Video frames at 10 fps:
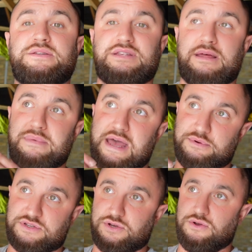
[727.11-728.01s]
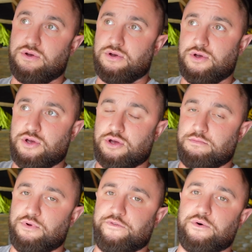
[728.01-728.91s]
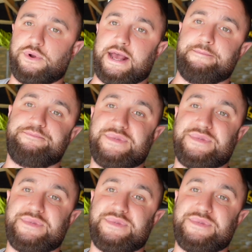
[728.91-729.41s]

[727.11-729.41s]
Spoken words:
to then be able to move forward again.